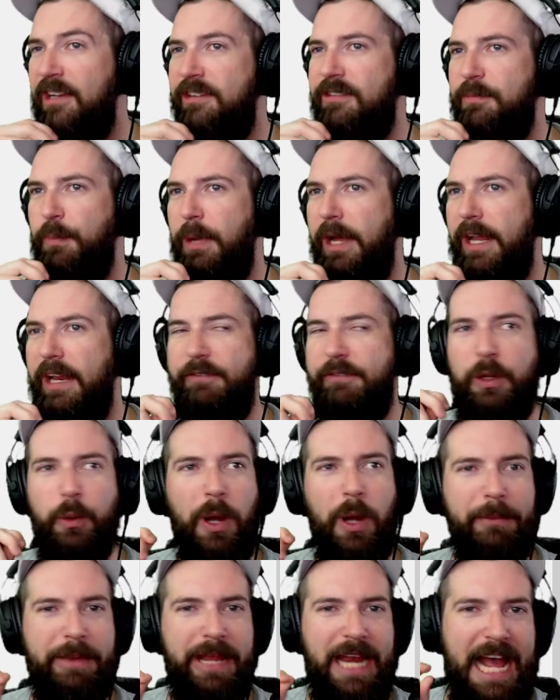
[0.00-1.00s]
But if you
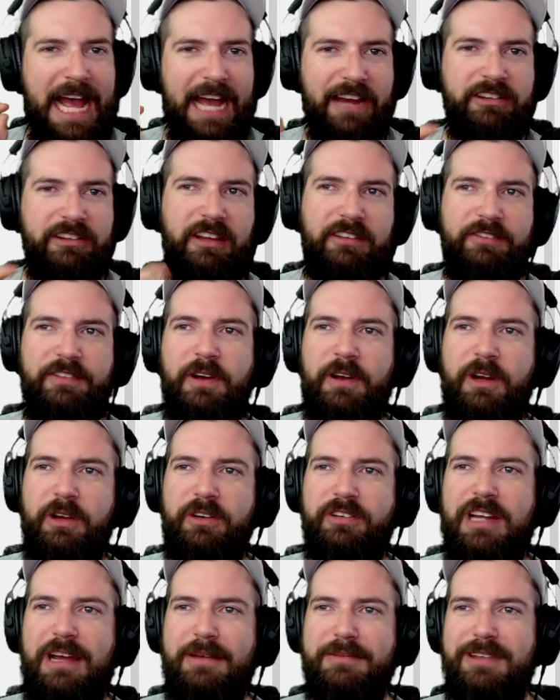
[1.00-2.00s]
want me to actually
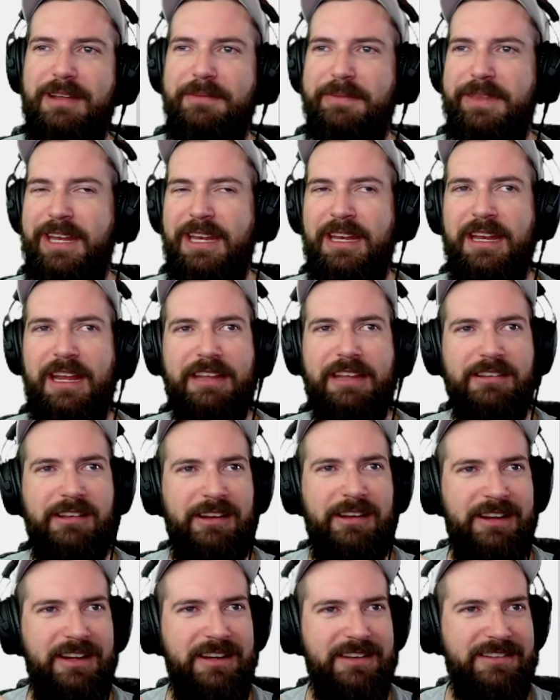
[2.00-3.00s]
Photoshop something, as
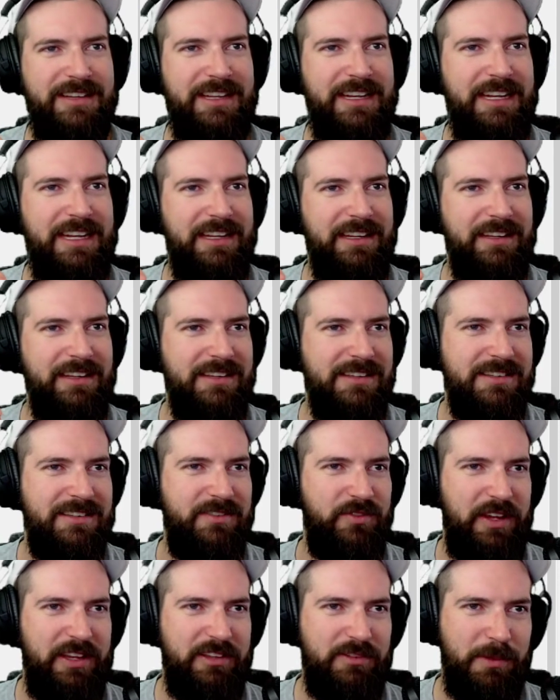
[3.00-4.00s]
long as it is
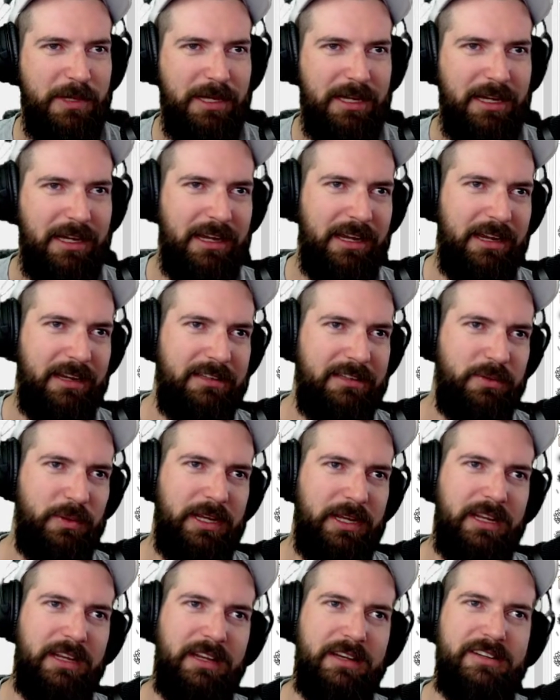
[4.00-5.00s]
Facebook,
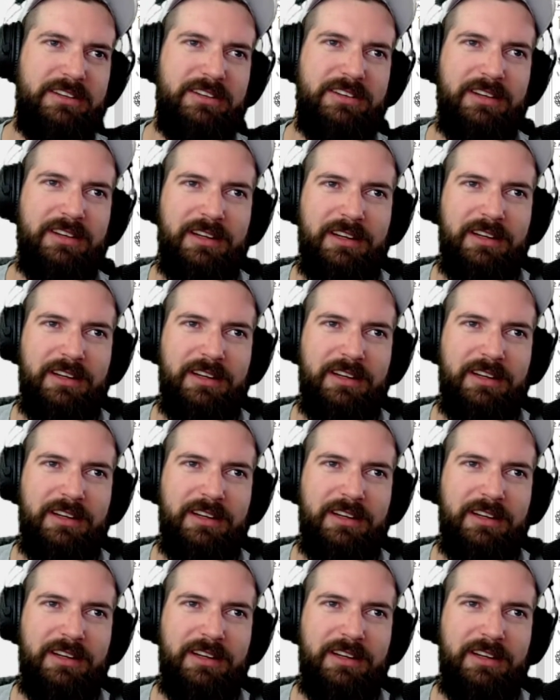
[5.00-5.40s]
Twitch,